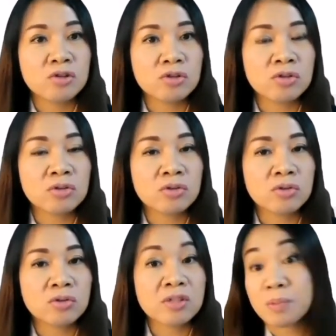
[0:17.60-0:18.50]

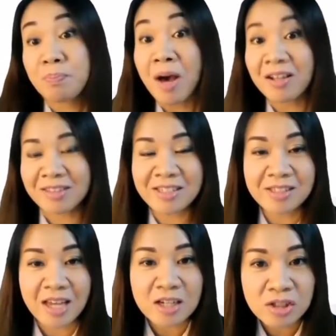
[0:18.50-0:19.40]
to spark
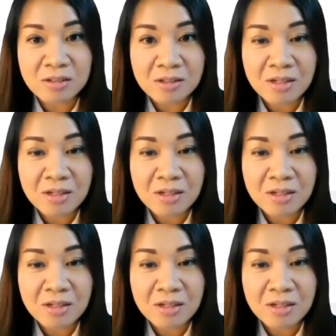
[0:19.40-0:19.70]
discussion,